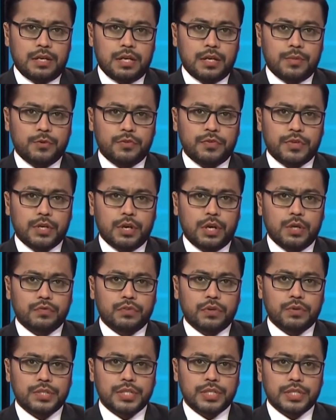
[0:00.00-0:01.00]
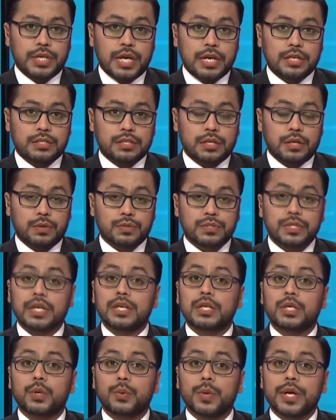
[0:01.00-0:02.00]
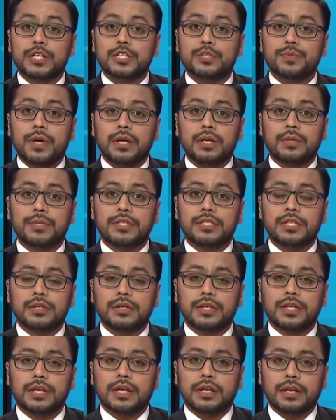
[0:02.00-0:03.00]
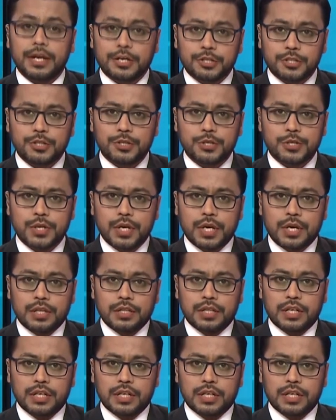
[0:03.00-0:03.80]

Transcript: Now, moving on, voting has closed in Kuwait's parliamentary elections.